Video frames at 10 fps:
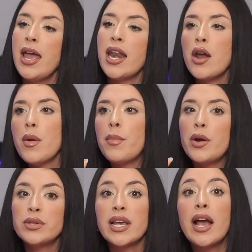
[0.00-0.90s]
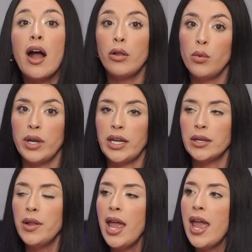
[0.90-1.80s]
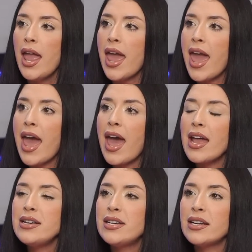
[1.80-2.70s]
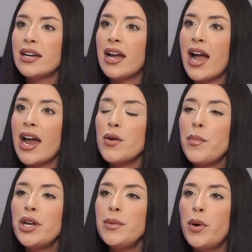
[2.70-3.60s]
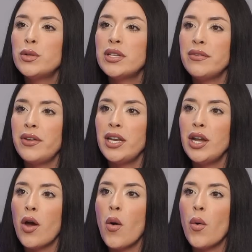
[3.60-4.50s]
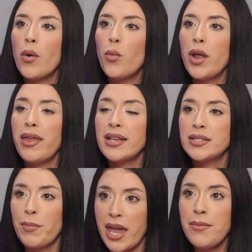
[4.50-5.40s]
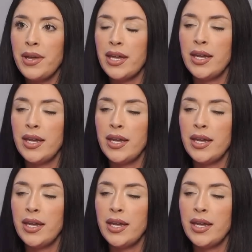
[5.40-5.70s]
And I remember it was like Halloween, and I remember he posted a video with his baby.